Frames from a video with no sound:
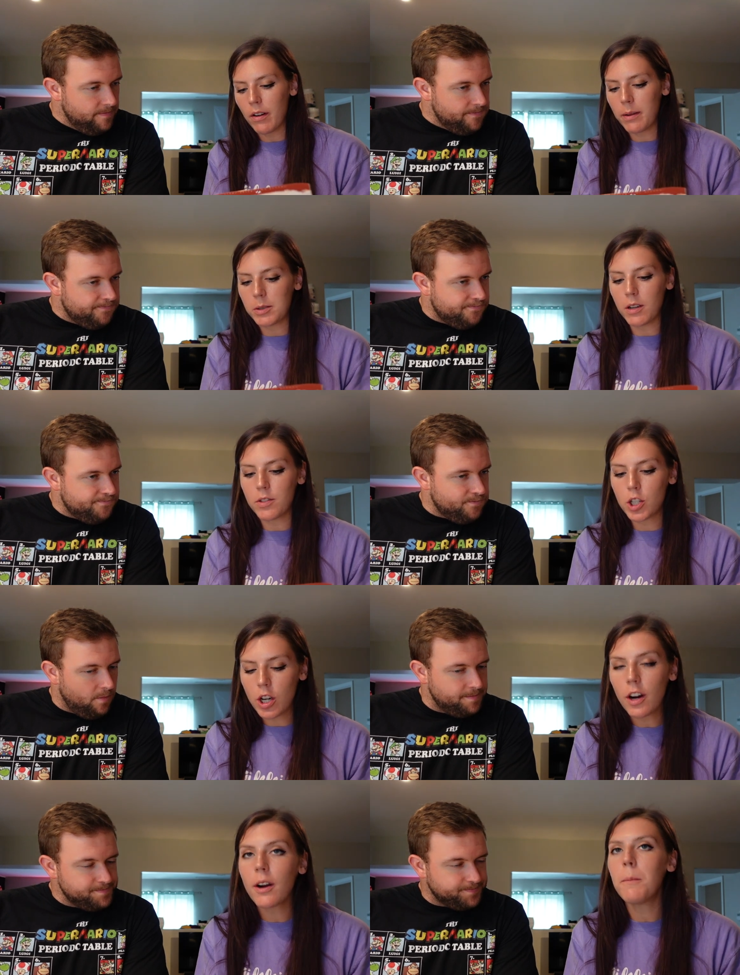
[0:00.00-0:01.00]
Speaker 1: grams of
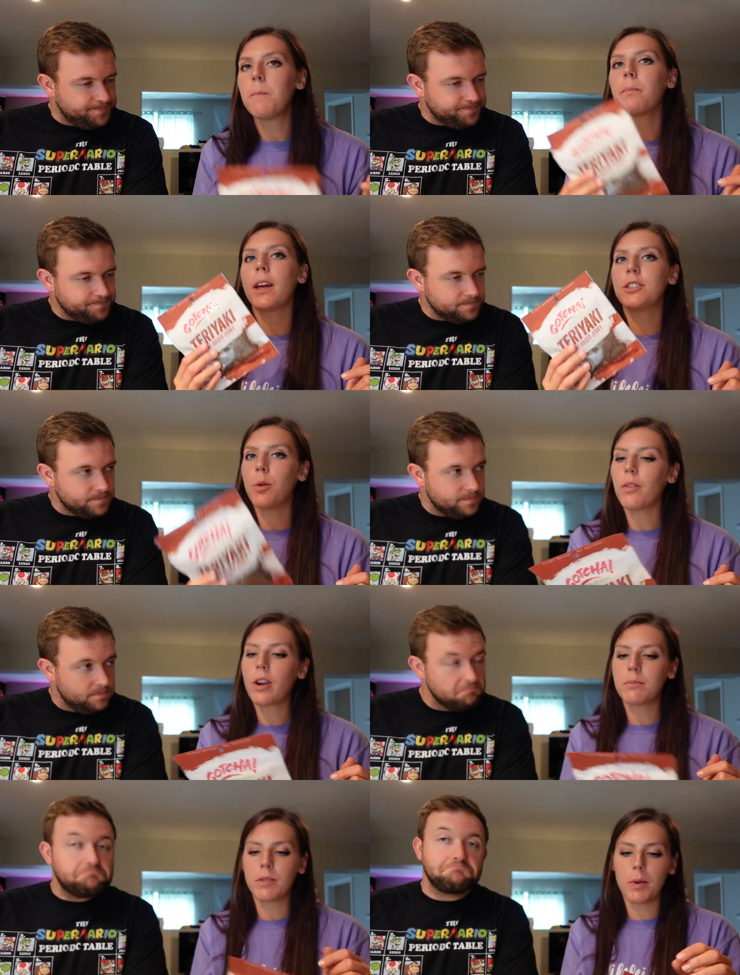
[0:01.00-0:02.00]
sugar, and 12
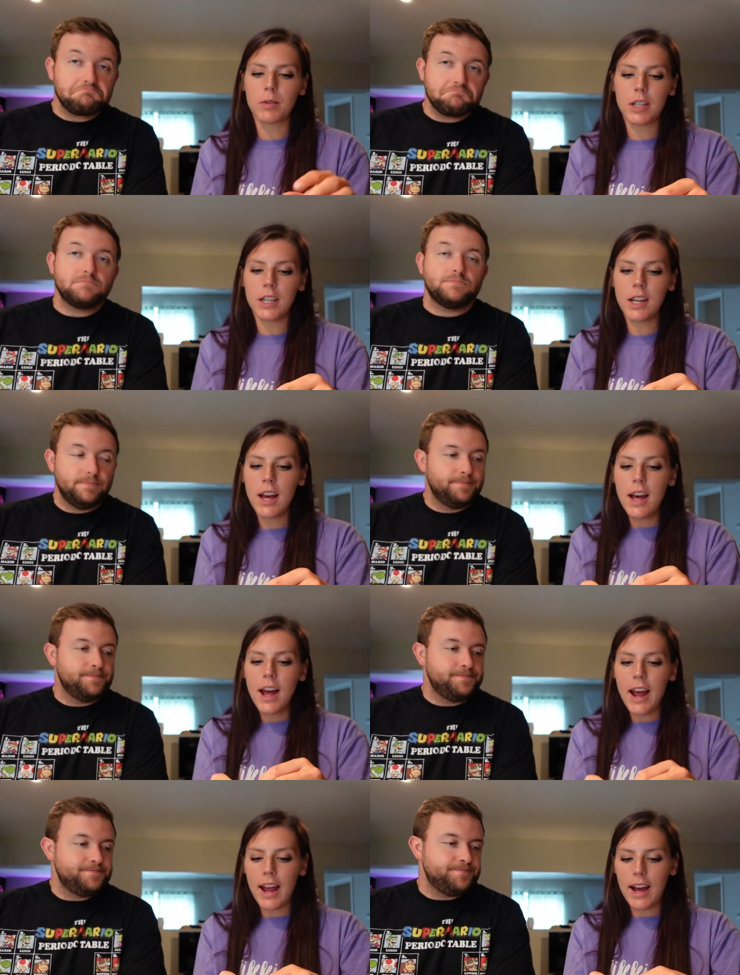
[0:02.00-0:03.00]
grams of protein.
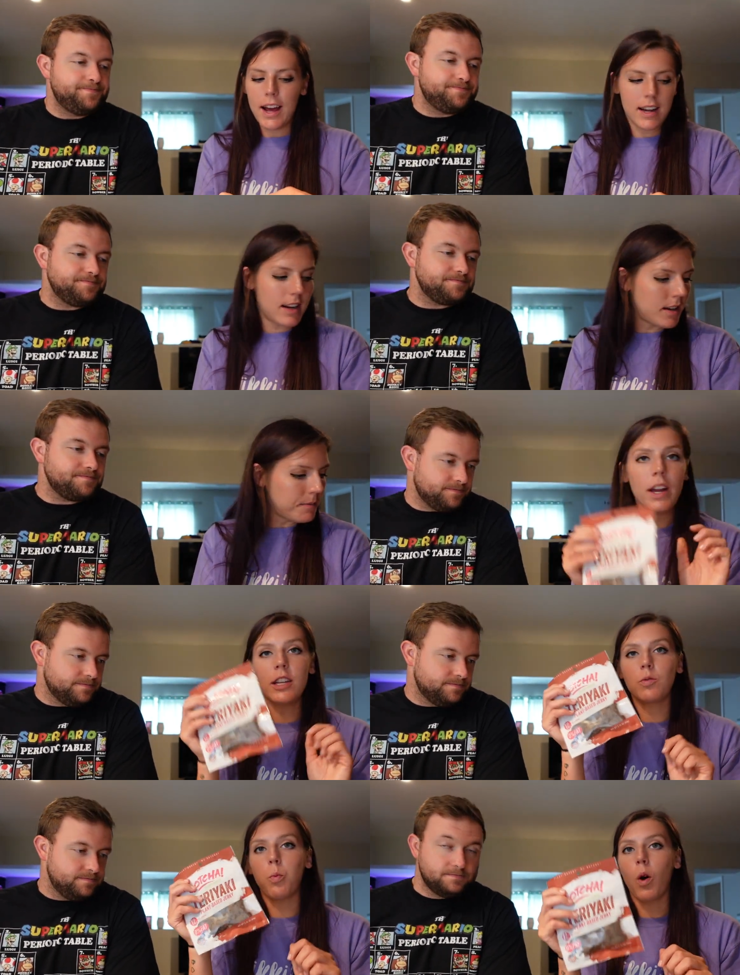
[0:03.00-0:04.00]
And it
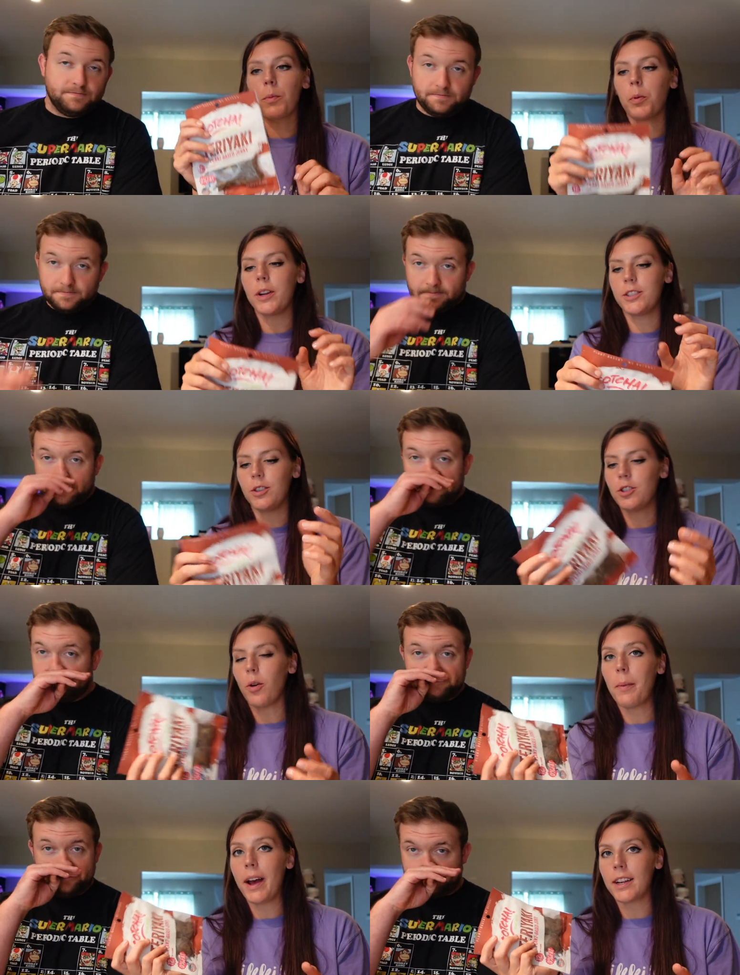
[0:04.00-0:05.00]
is one point. So this
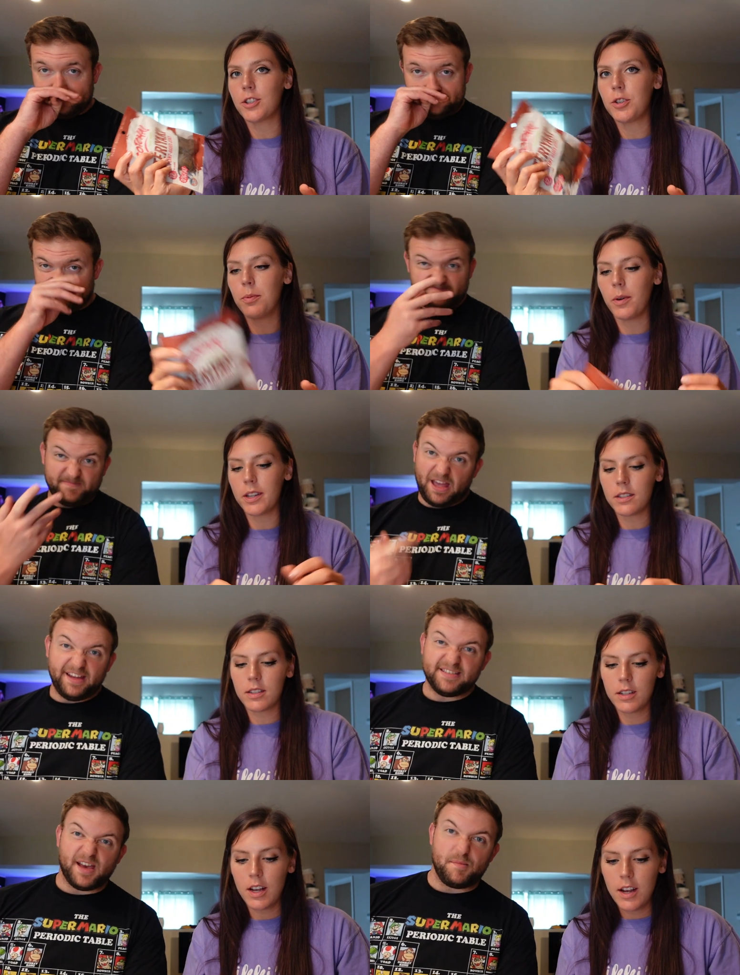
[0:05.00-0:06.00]
whole bag is two
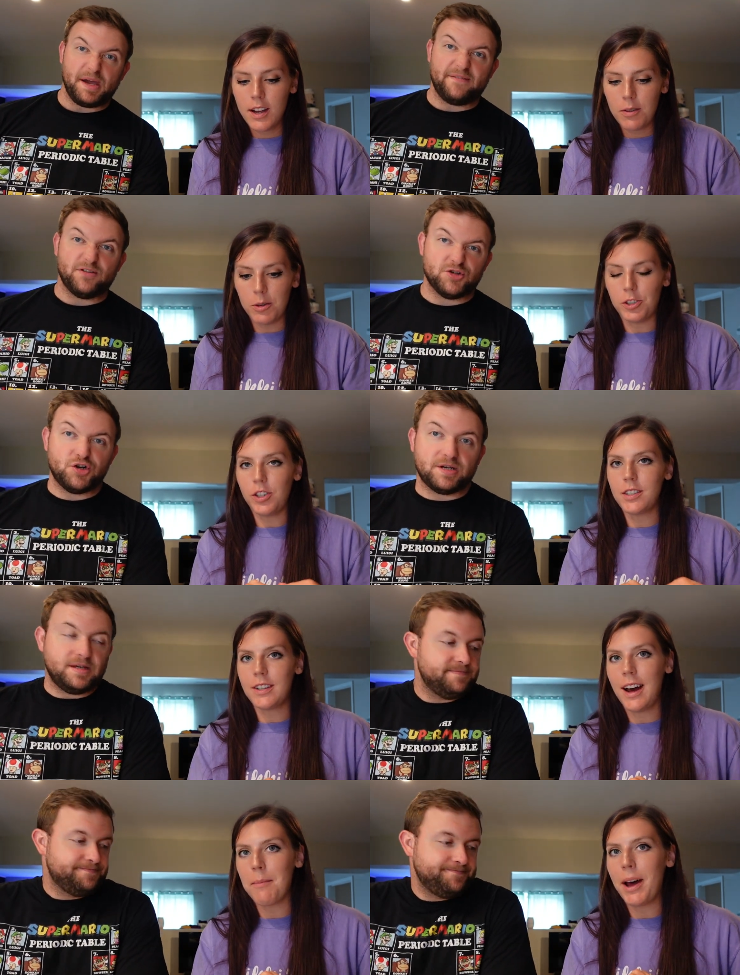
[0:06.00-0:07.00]
points which is
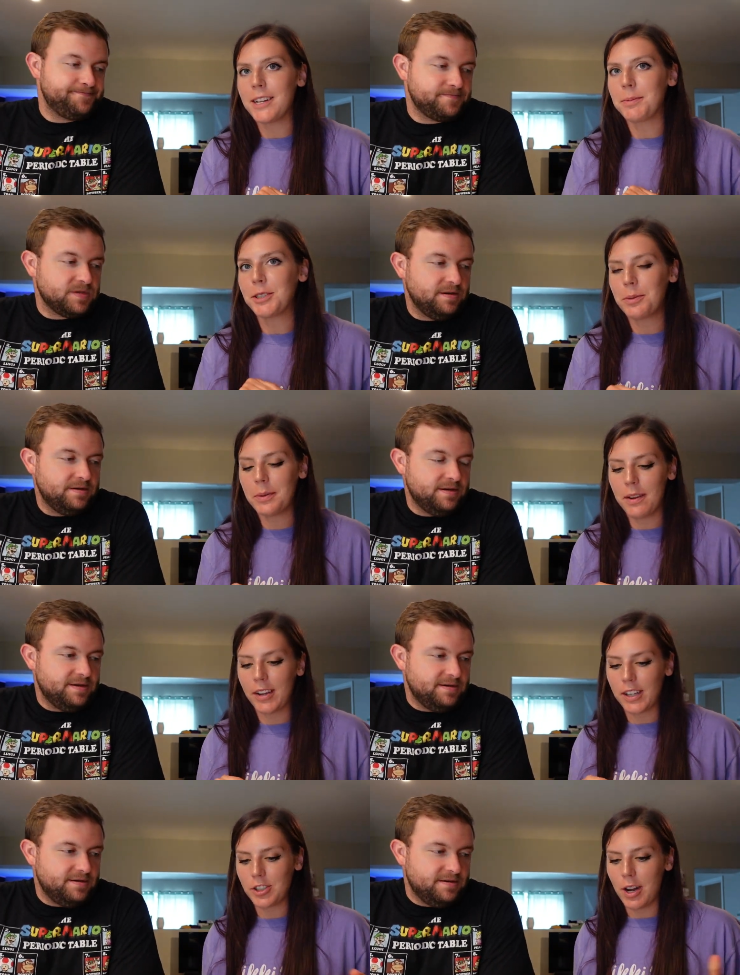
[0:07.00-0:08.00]
not bad, especially when we have
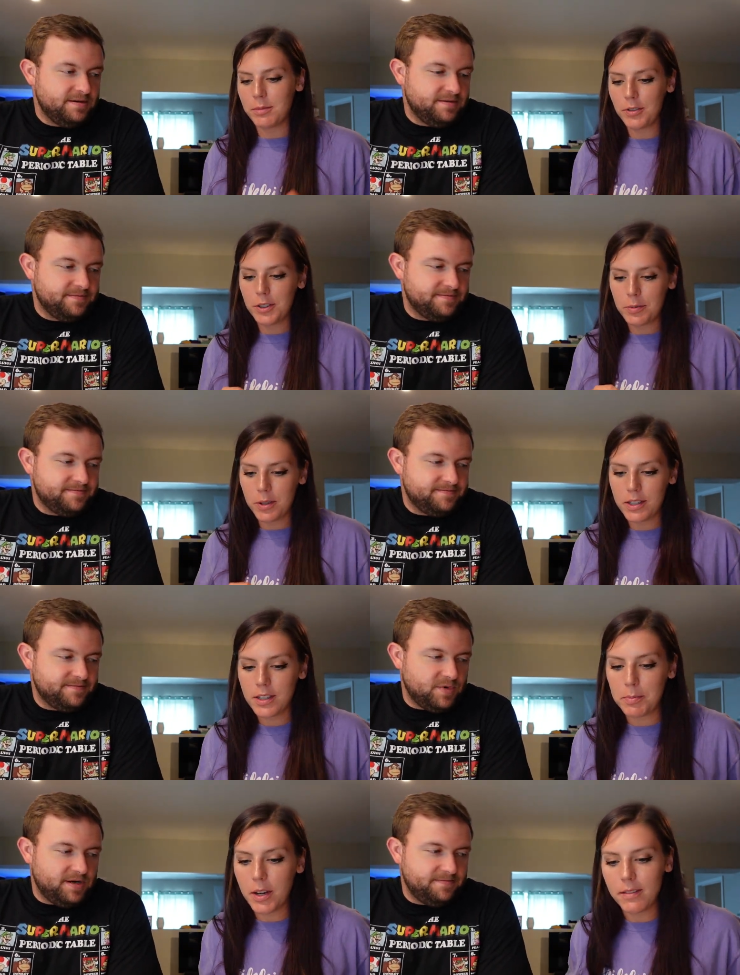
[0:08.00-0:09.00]
like a chomps for two
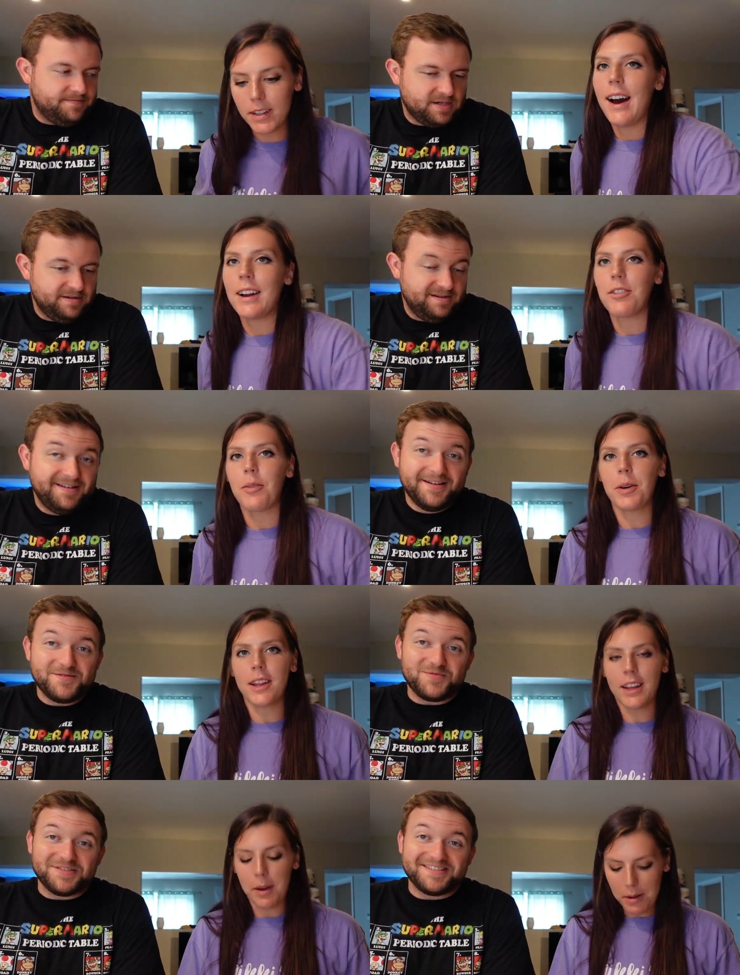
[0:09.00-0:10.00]
points. But I don't know what I
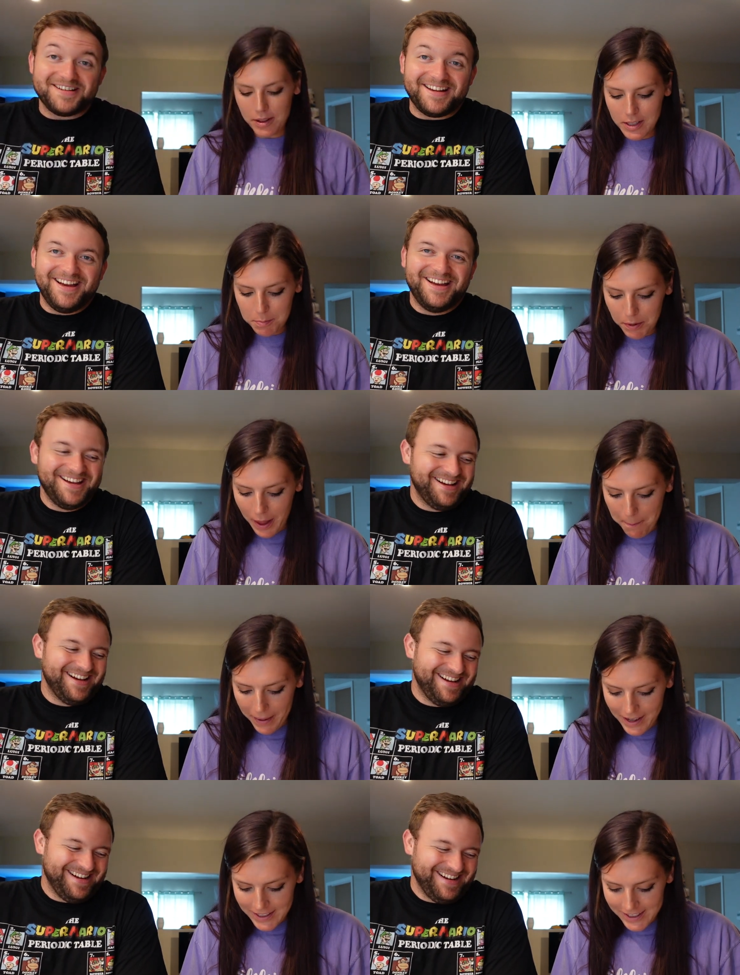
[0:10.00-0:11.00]
think about see. this plant
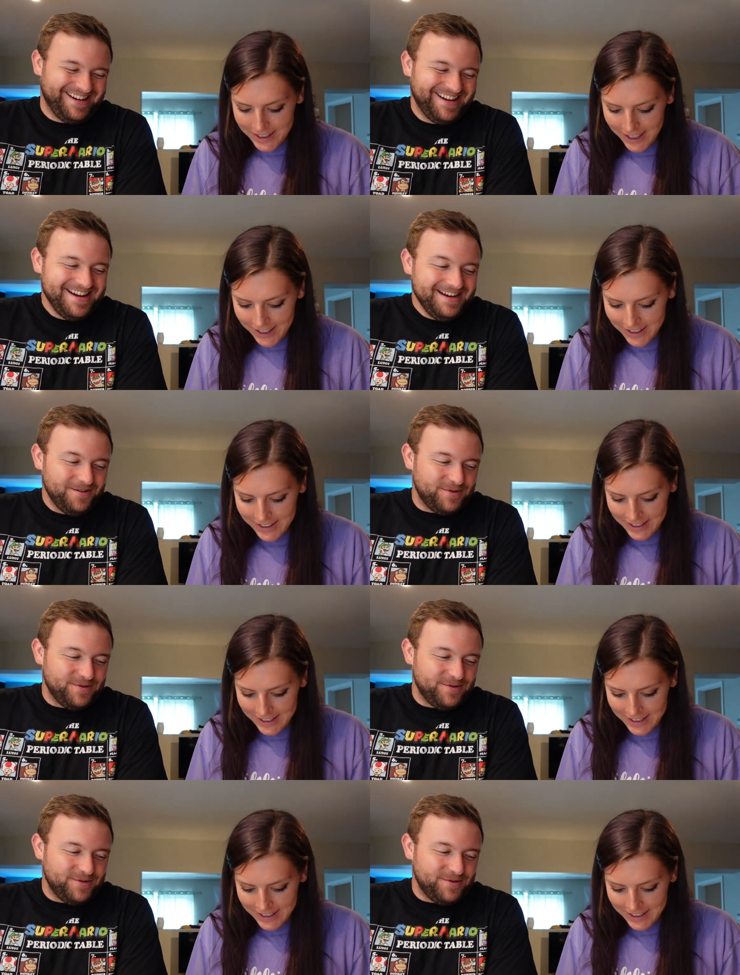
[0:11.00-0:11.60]
based. Let's